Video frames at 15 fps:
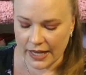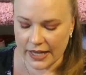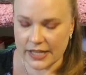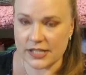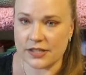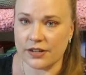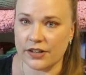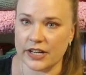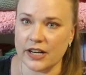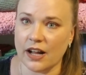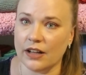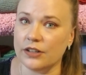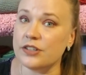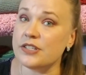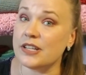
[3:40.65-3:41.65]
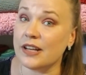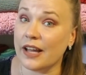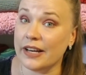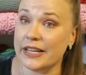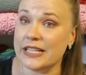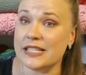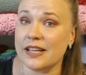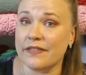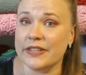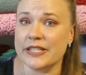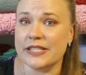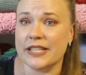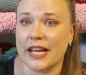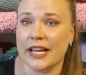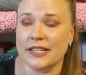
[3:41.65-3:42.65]
is
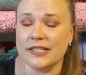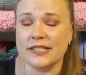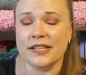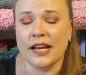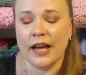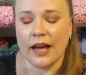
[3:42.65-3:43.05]
$30.97.